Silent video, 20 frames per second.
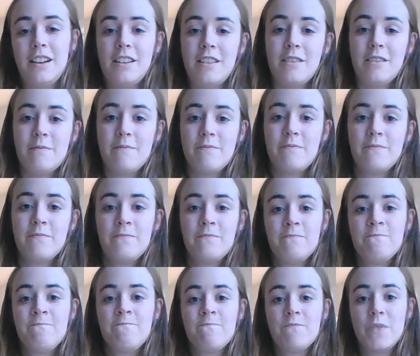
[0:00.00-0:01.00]

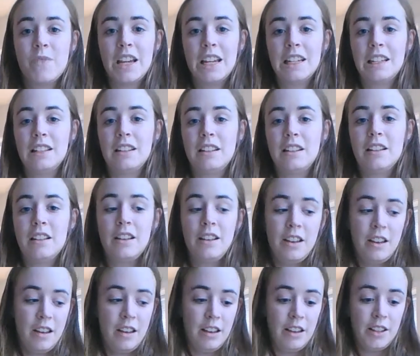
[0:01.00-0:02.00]
And
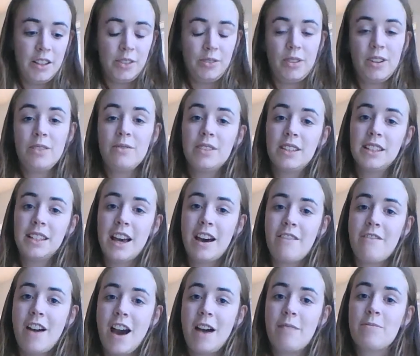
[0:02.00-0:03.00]
so anyways,
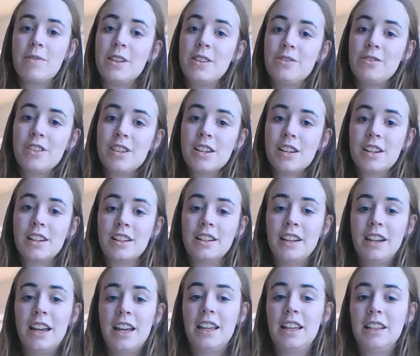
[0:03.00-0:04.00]
have a happy new year.
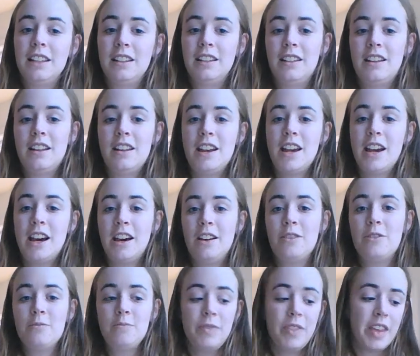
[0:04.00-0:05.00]
And I
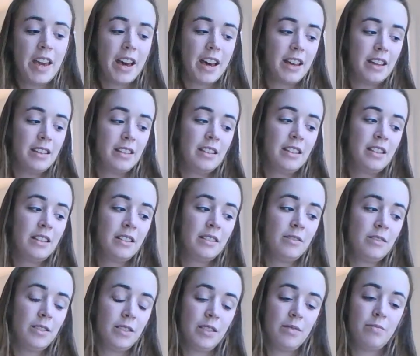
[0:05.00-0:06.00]
hope that
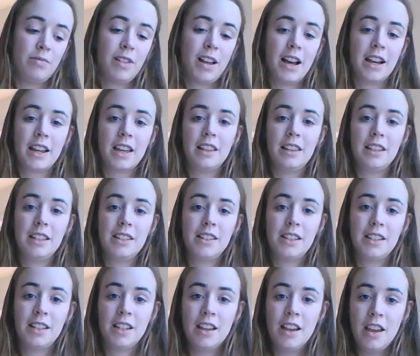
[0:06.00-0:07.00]
the blog at
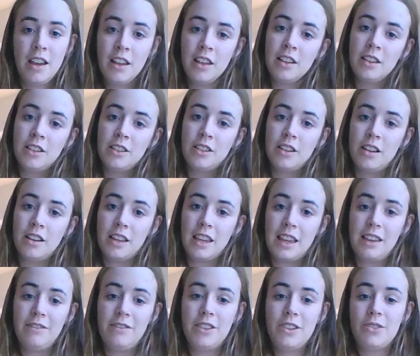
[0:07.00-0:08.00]
least
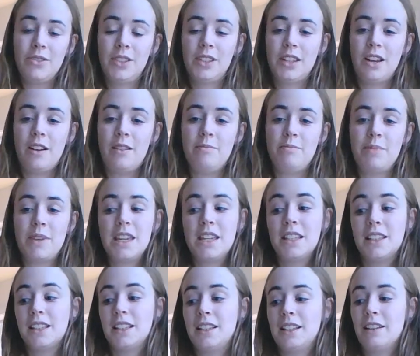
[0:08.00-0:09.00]
gave you some
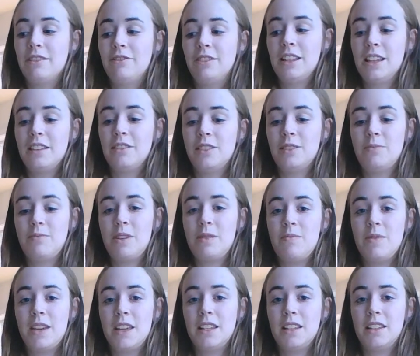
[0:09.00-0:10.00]
peace. It definitely gives
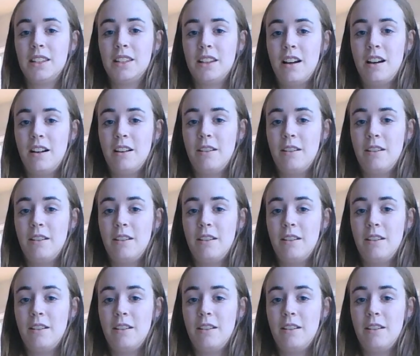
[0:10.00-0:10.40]
me peace.